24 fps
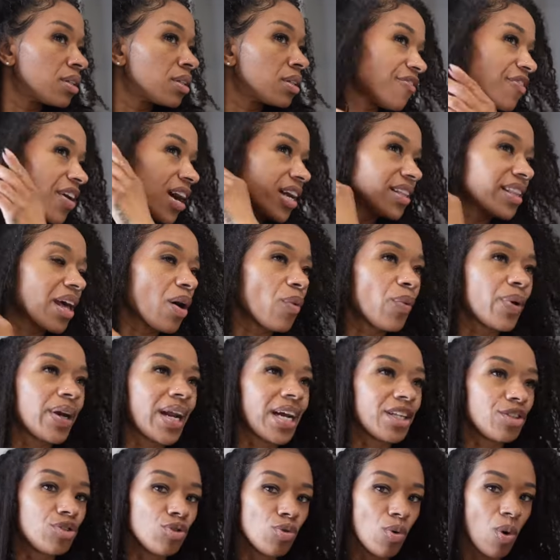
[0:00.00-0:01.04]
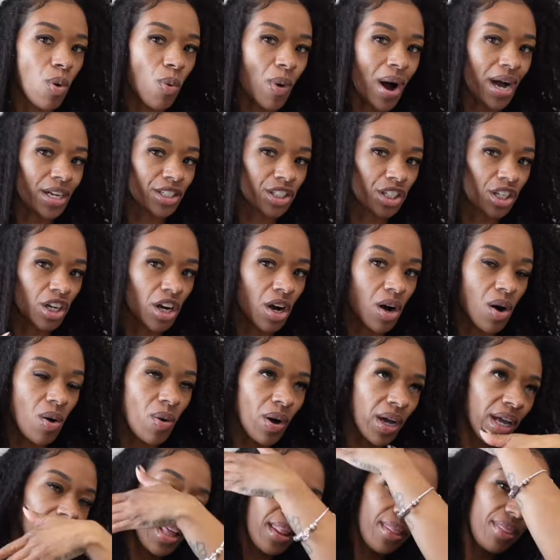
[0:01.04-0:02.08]
I find that when I do a wash and
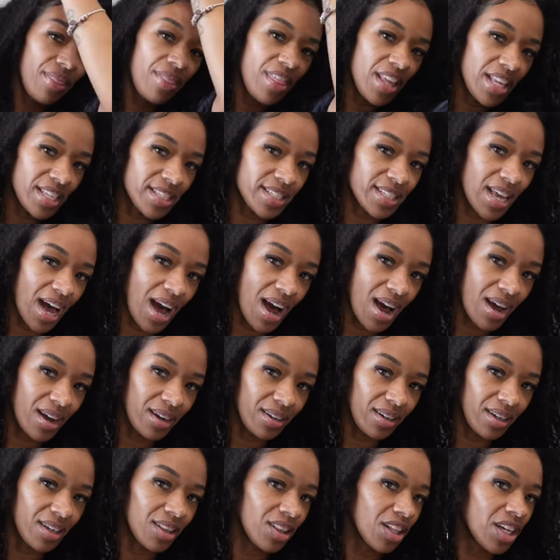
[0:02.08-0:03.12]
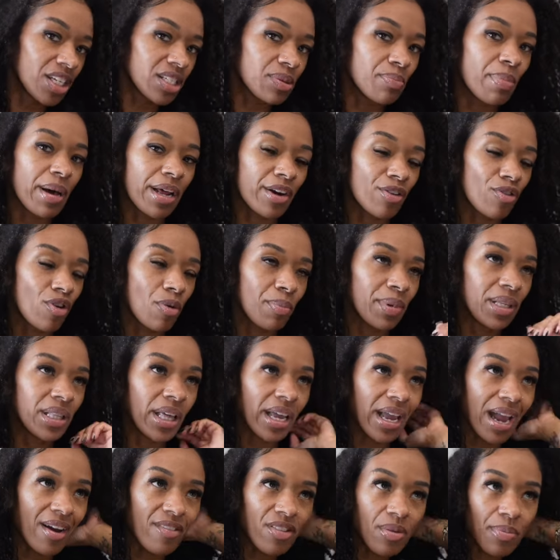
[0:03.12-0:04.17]
go, this side looks better on me.
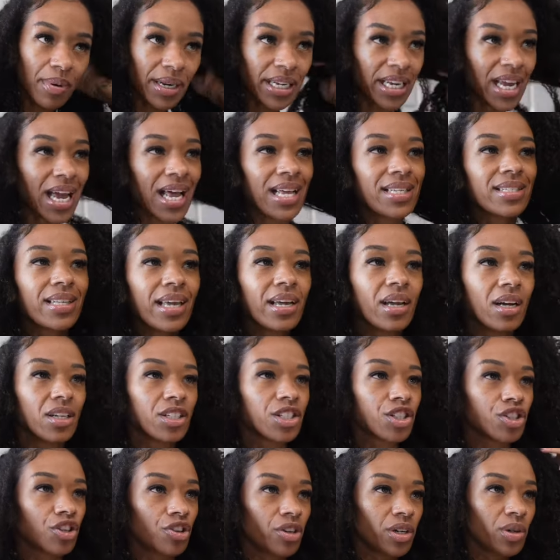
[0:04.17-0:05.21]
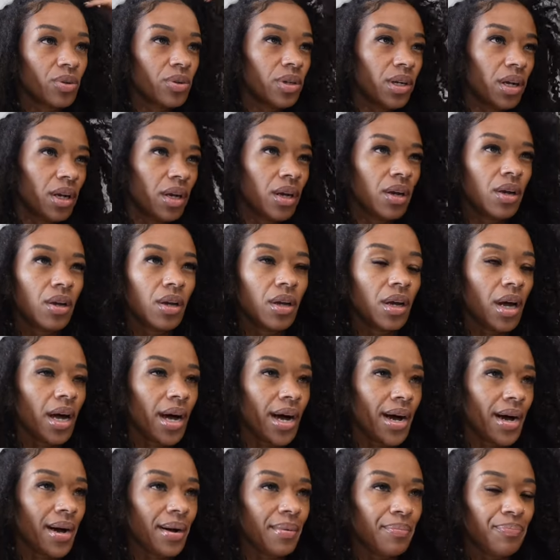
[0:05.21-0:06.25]
Like everybody has like a certain
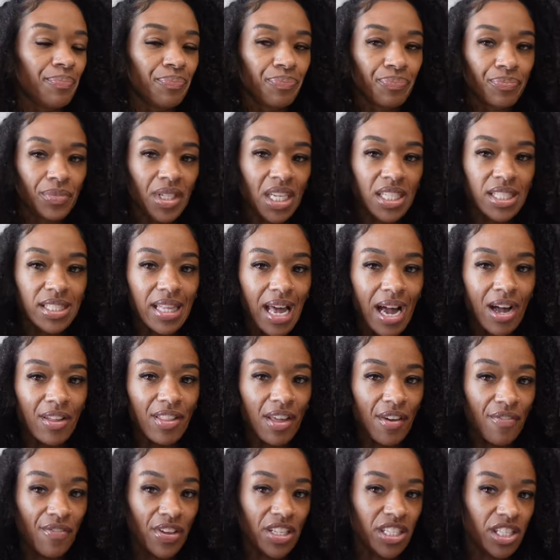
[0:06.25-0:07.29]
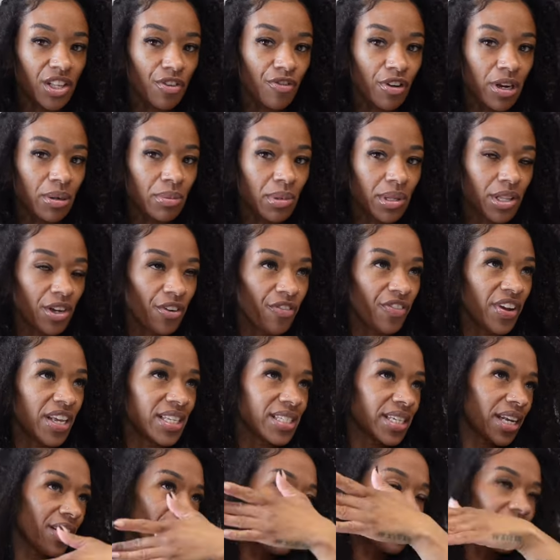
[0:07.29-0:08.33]
um, style that fits the frame of their
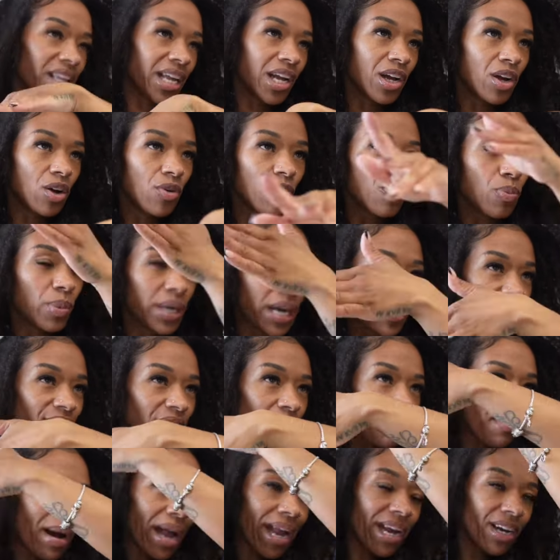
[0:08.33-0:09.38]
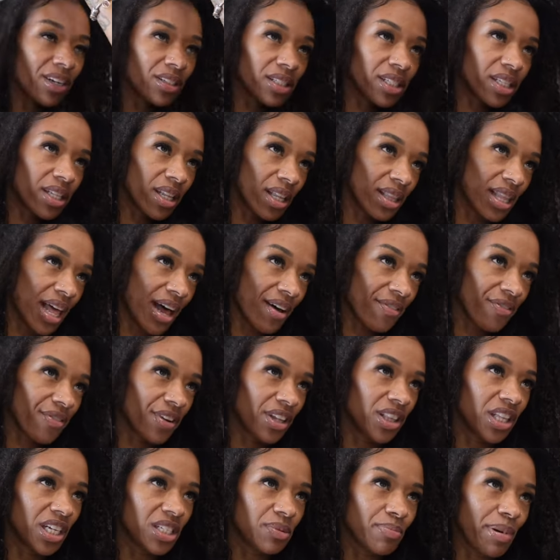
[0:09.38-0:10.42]
face. And I feel like when I flip my hair to the left,
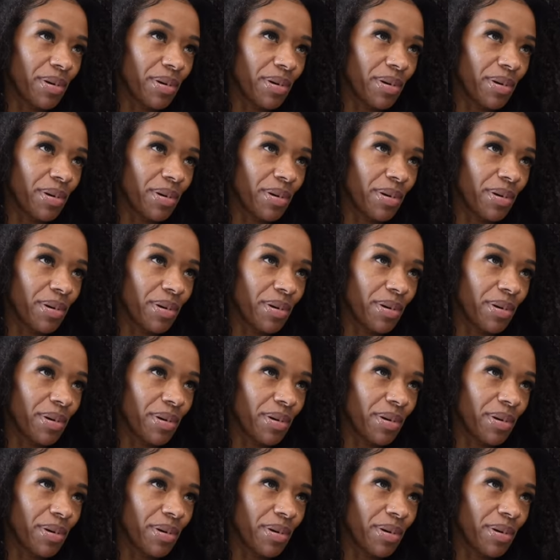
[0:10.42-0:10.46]
it looks